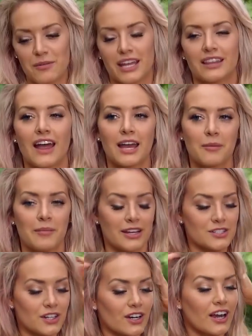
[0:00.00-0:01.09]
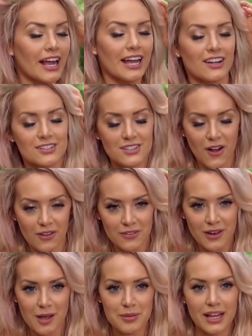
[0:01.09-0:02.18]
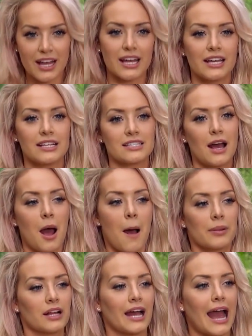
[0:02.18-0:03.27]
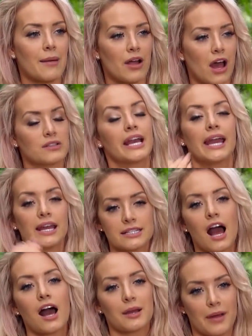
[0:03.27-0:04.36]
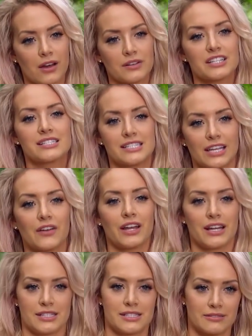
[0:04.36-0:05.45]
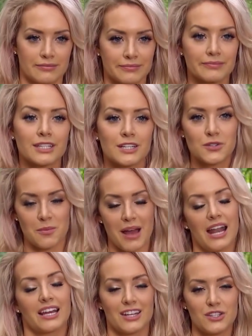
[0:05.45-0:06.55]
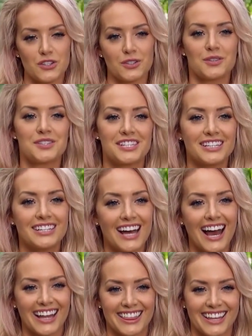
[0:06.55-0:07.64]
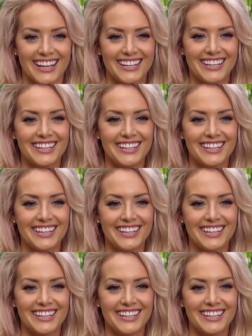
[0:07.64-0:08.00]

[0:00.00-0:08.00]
We could like make sure our hair is all in the right place, pluck eyebrows, and talk about serious, dramatic issues, I think.